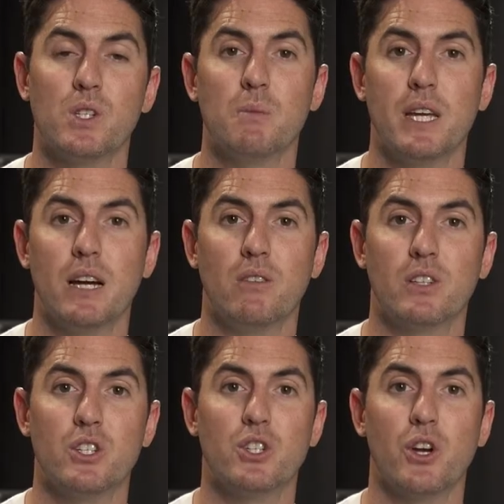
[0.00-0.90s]
to be able
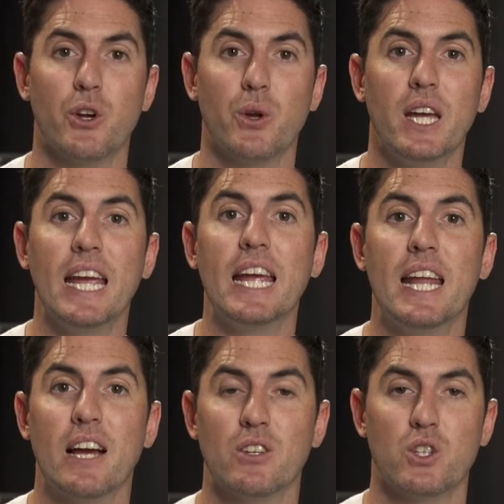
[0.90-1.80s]
to show in
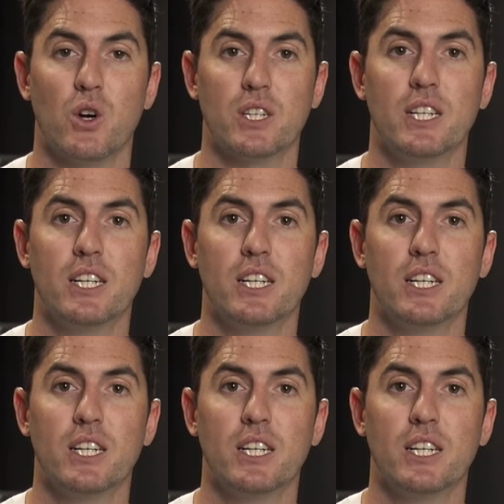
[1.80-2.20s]
our shot.